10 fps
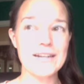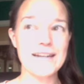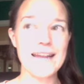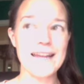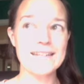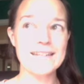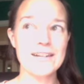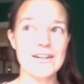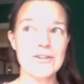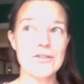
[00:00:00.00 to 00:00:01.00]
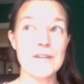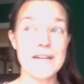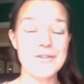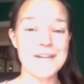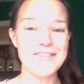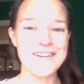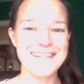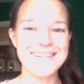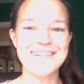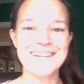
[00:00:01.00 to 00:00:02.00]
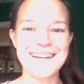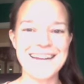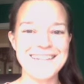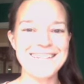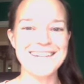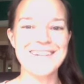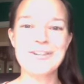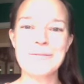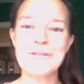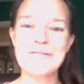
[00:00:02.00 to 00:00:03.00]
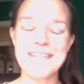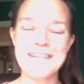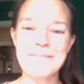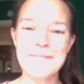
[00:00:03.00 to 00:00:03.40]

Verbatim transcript: aunt and great great grand aunt and uncle moved in.